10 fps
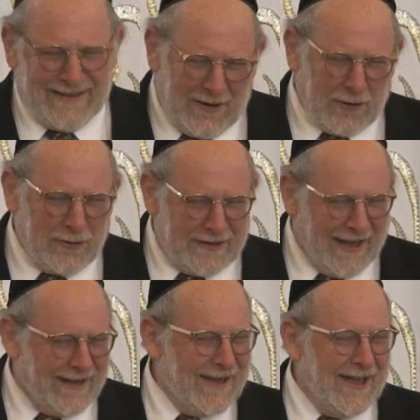on a good
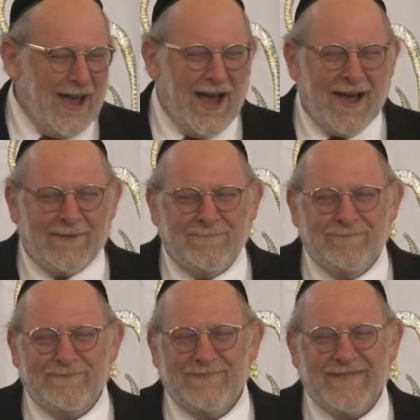day,
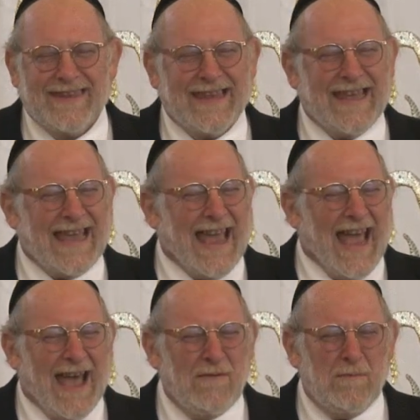
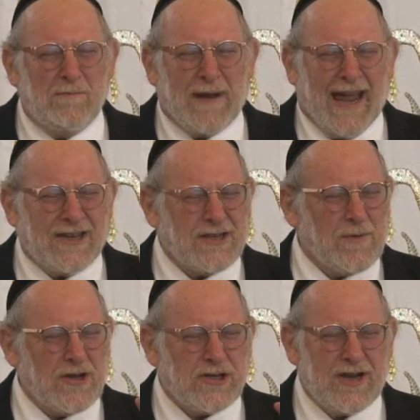but I just
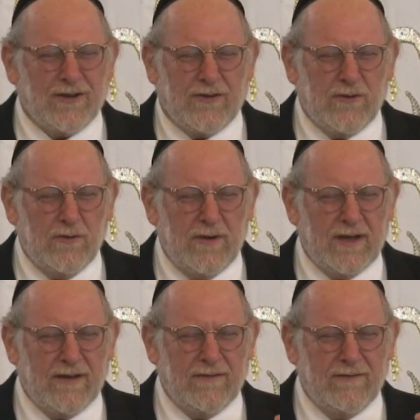want to share two
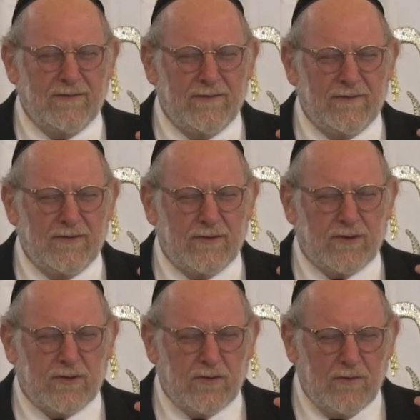
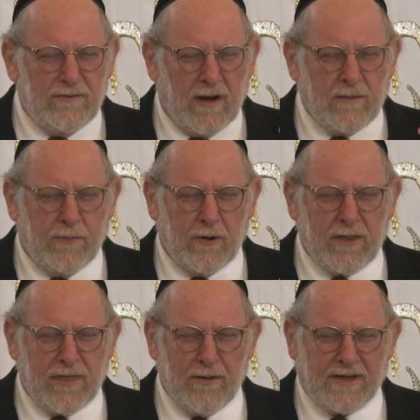very
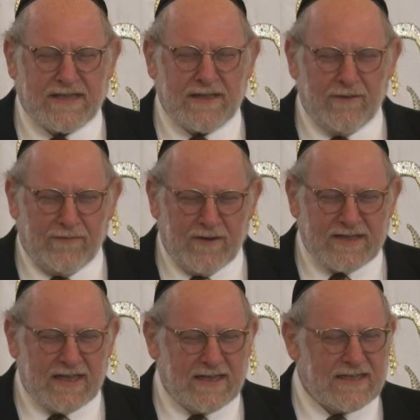important thoughts. And the
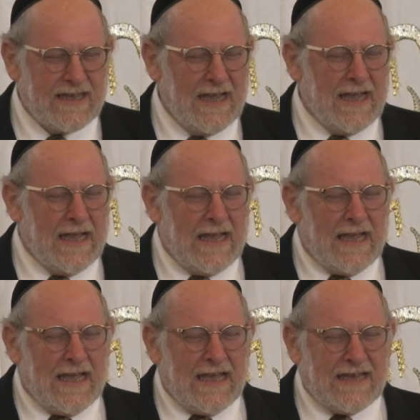first is
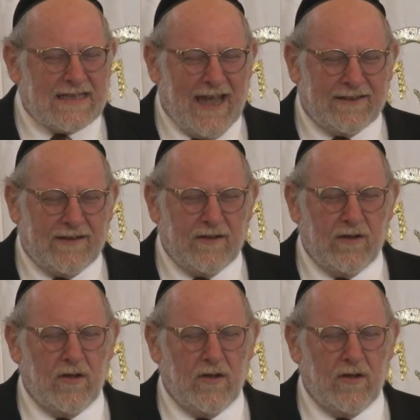that